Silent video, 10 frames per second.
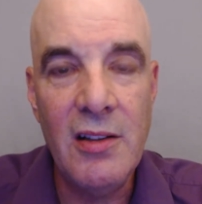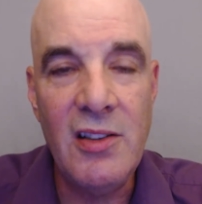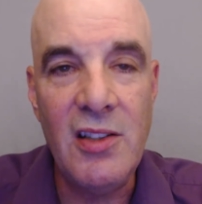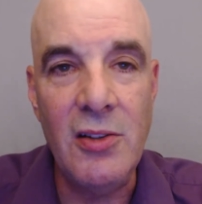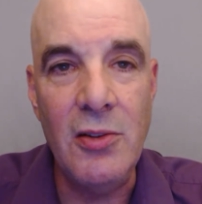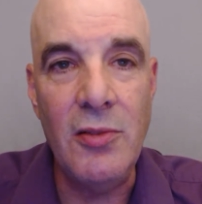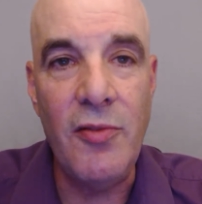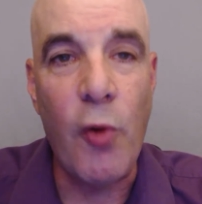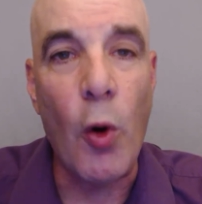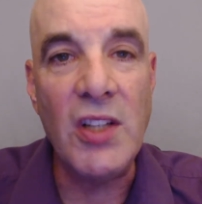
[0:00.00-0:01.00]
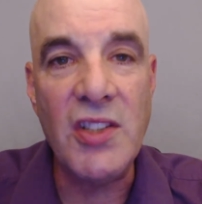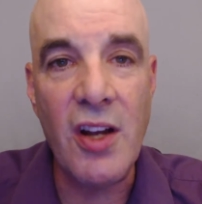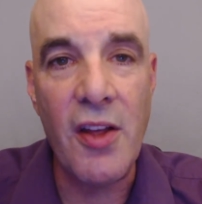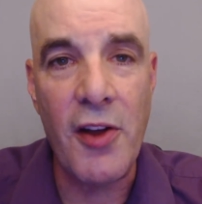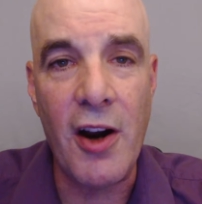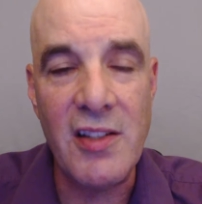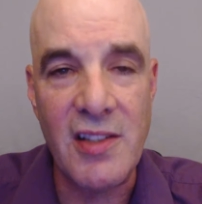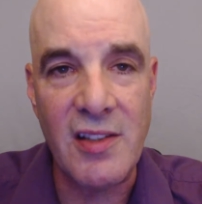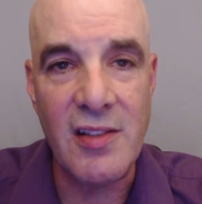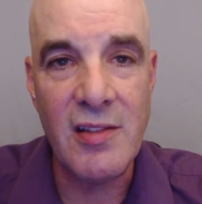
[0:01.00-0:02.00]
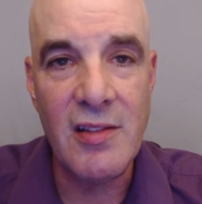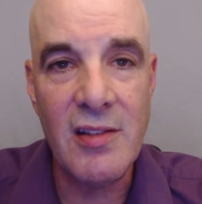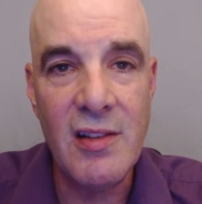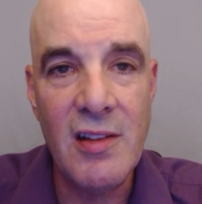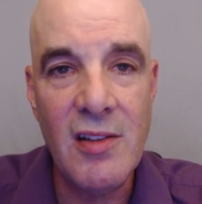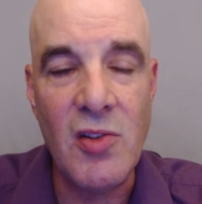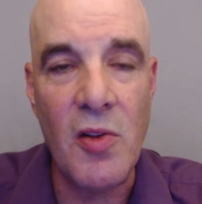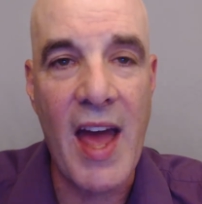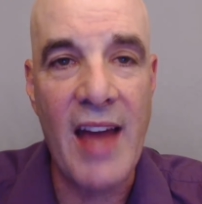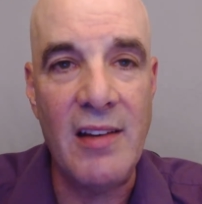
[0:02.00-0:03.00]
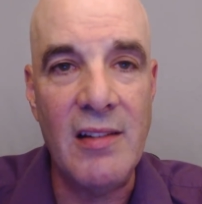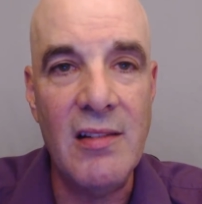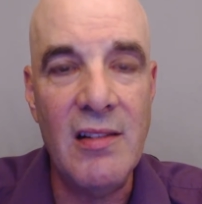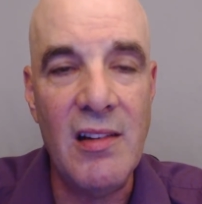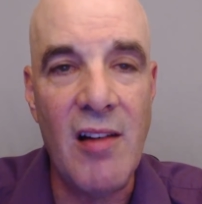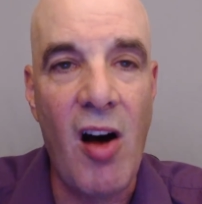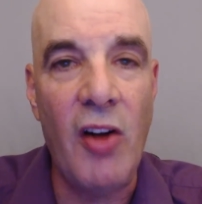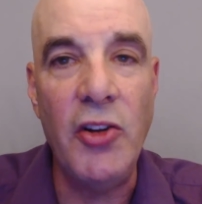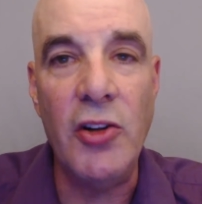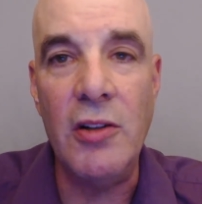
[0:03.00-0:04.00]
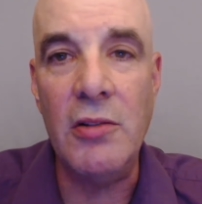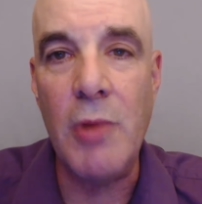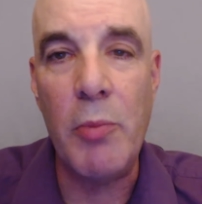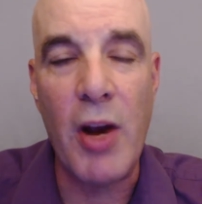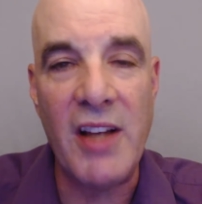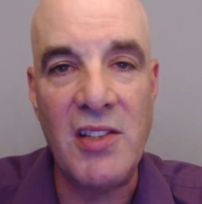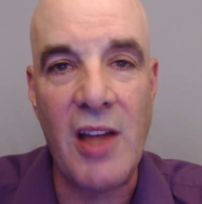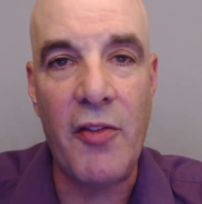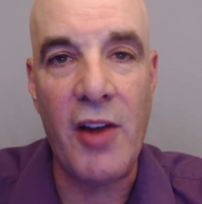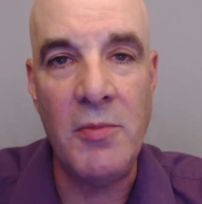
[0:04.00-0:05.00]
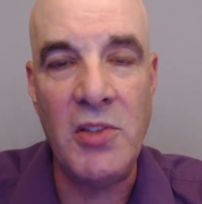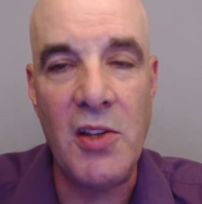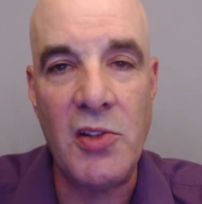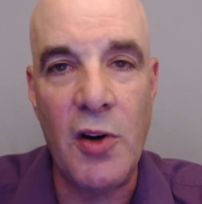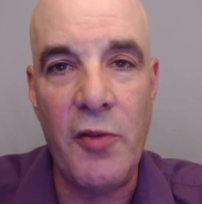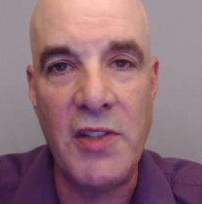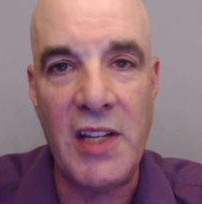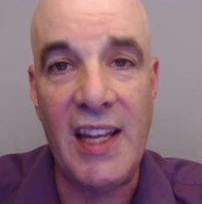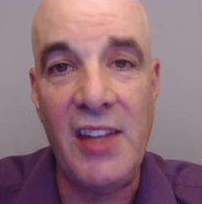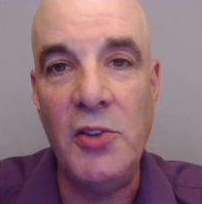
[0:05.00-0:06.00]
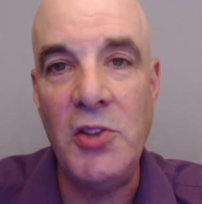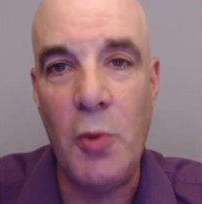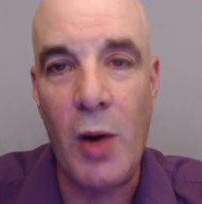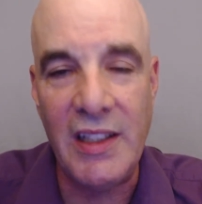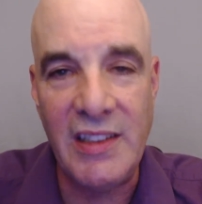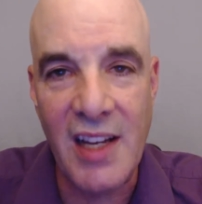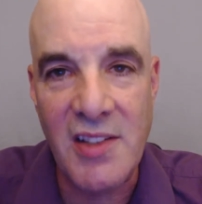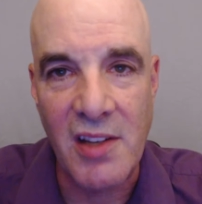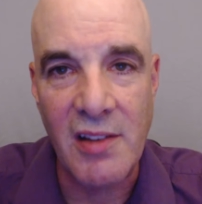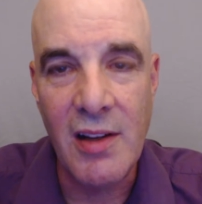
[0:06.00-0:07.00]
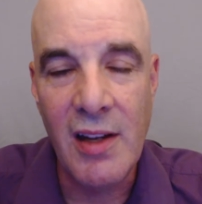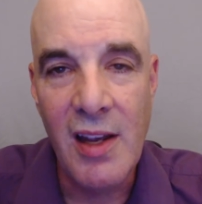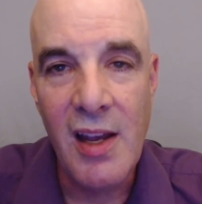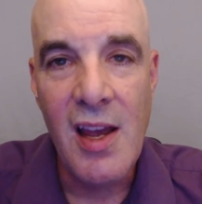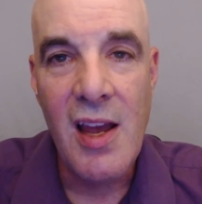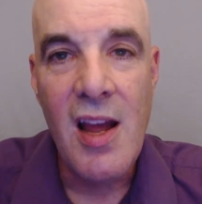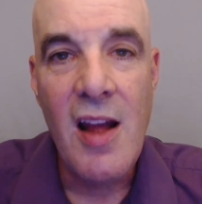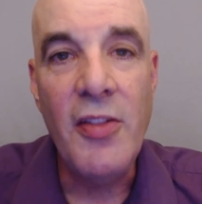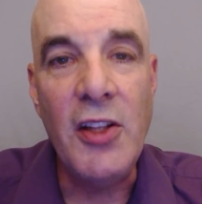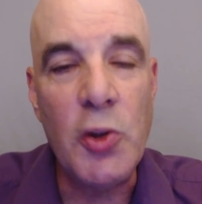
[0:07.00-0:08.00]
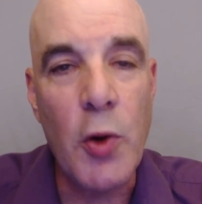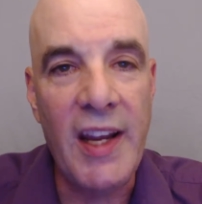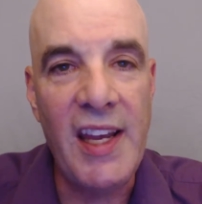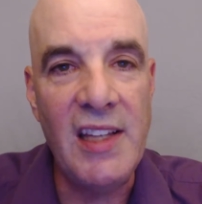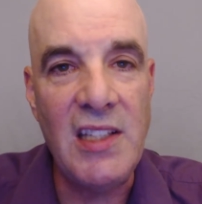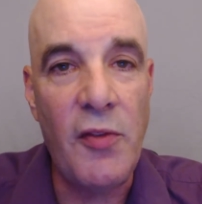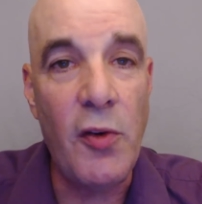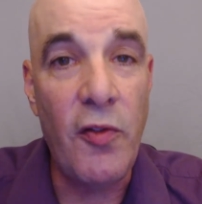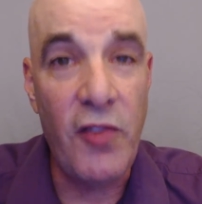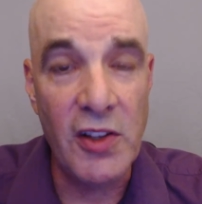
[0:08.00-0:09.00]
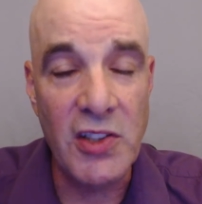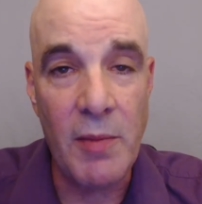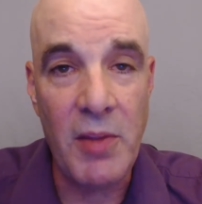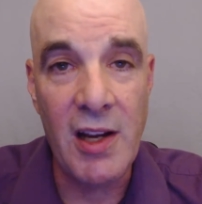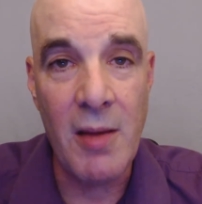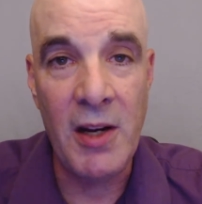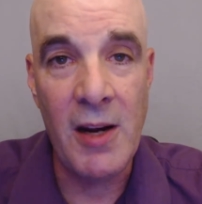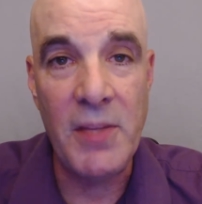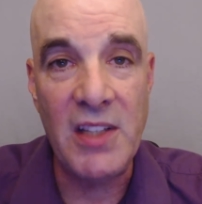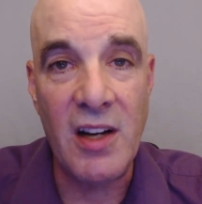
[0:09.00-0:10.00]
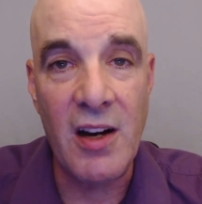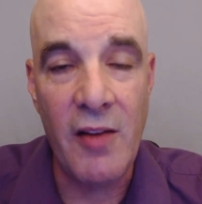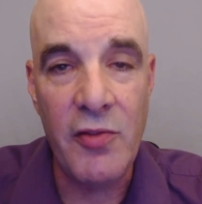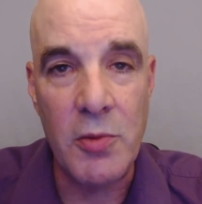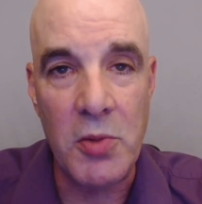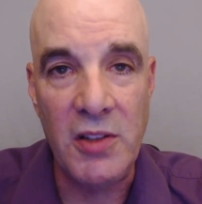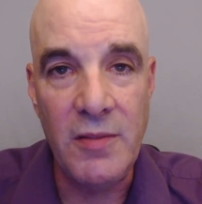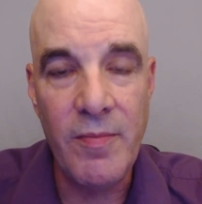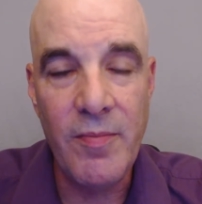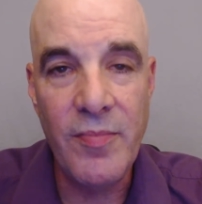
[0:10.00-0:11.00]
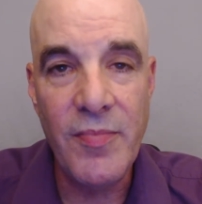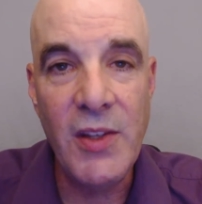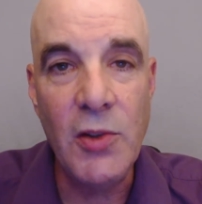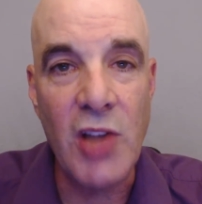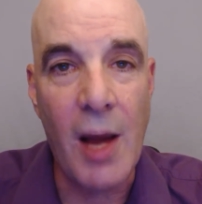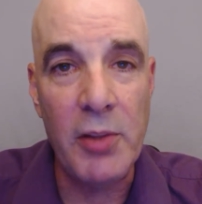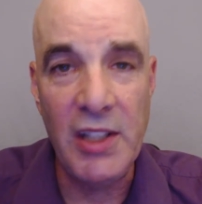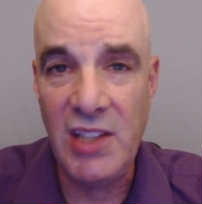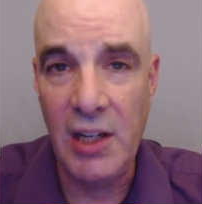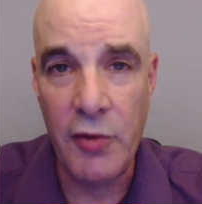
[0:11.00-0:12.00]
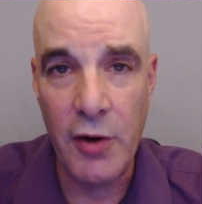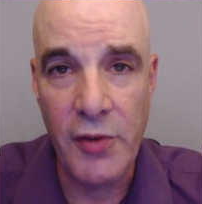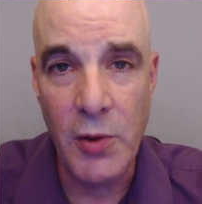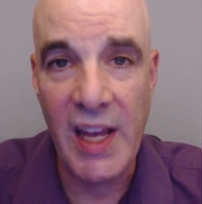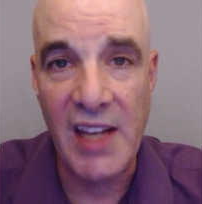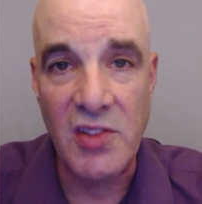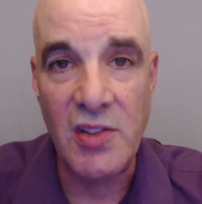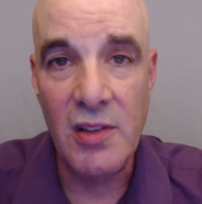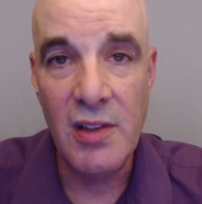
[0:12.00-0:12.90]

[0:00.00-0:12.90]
to force catharsis so that all your repressed stuff comes to the surface and kills you while it does it. The trick is, if you feel something coming up that's uncomfortable, you stop listening for a few days.